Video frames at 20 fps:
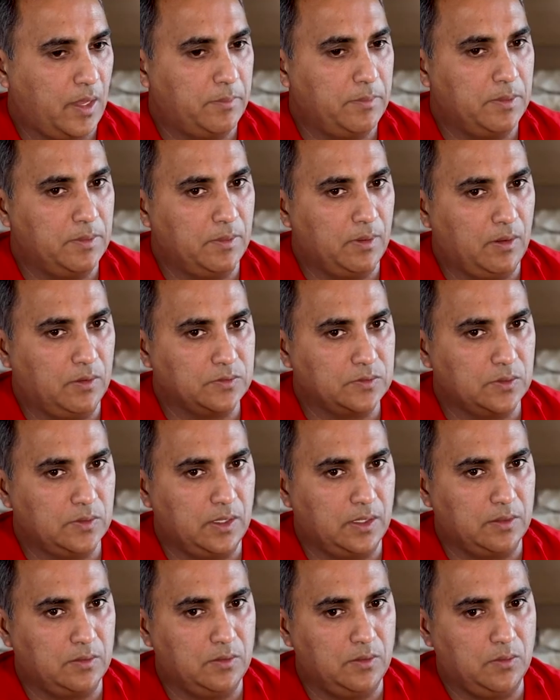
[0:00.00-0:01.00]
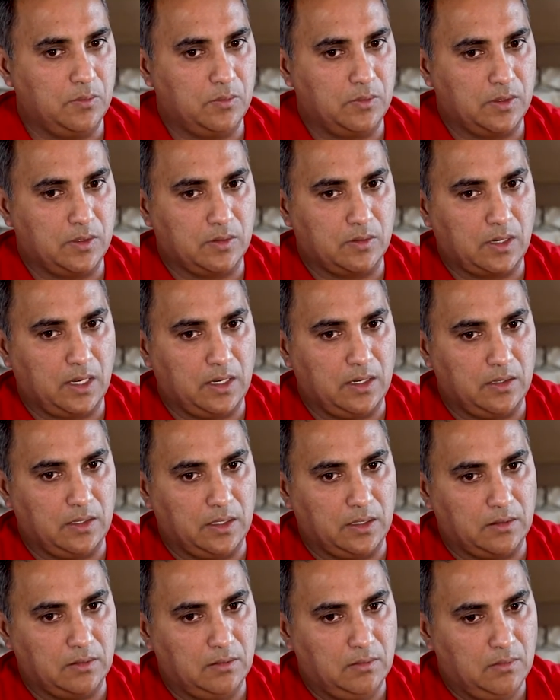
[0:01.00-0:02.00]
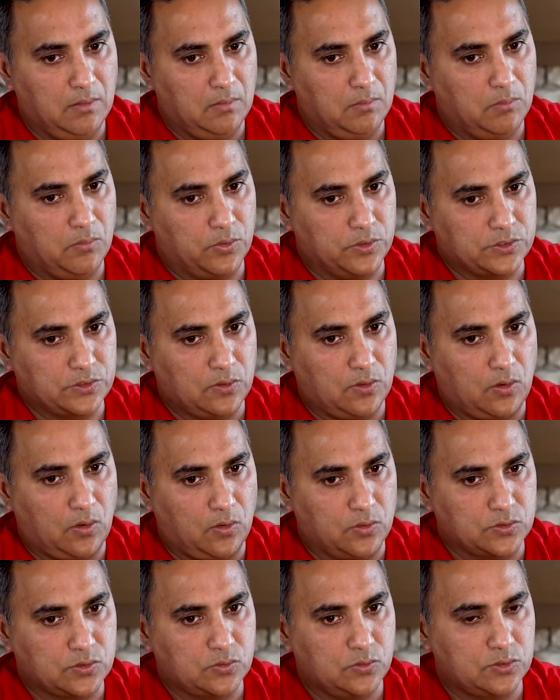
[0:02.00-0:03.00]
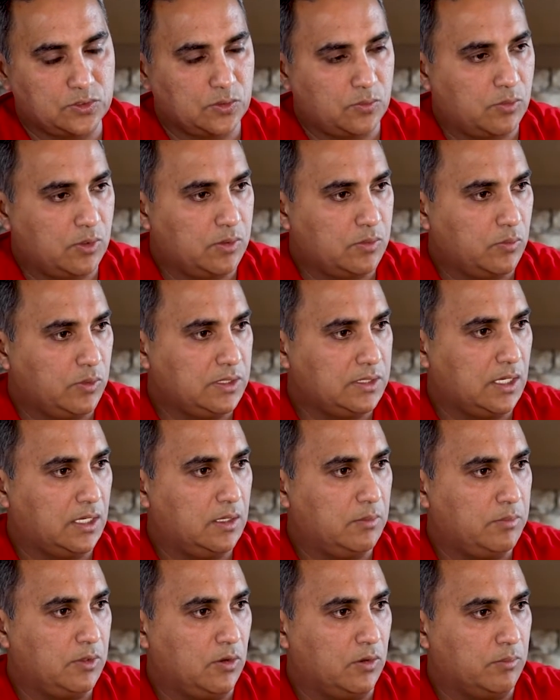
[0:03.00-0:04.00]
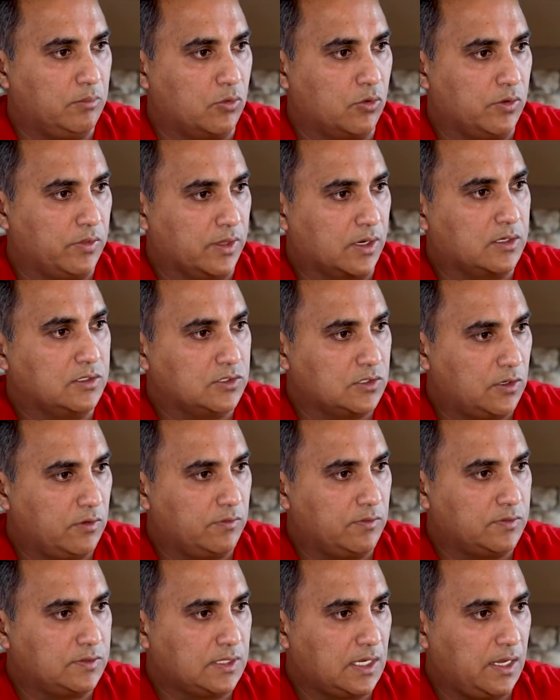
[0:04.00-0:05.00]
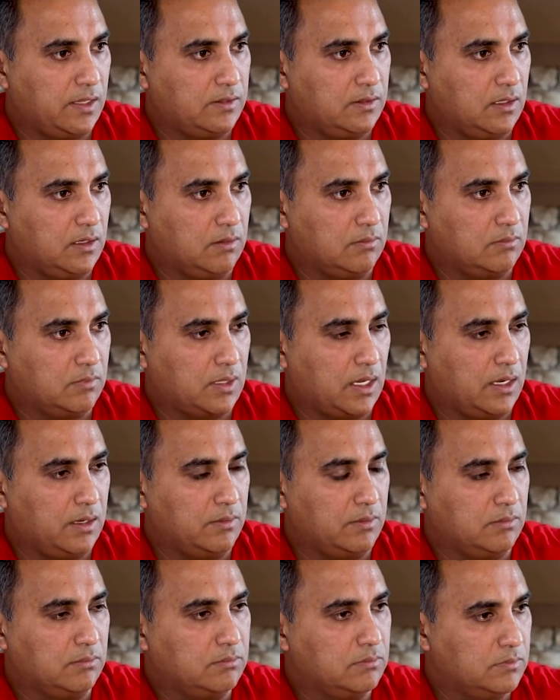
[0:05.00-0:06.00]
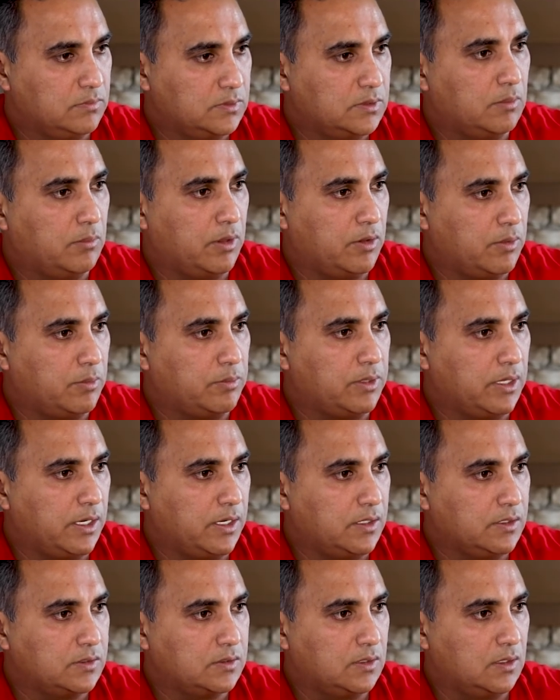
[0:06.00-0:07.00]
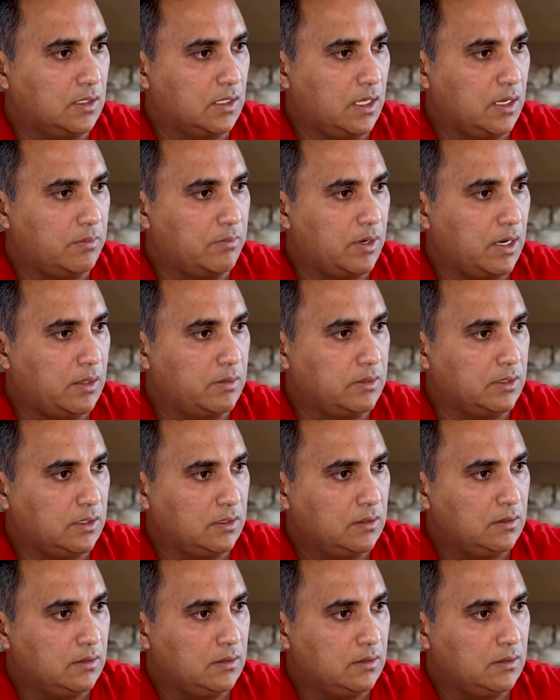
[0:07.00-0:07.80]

I mean, also, like, you know, we're kind of like more so old school. So we tend to be more on the conservative side than kind of some other players in the game, probably.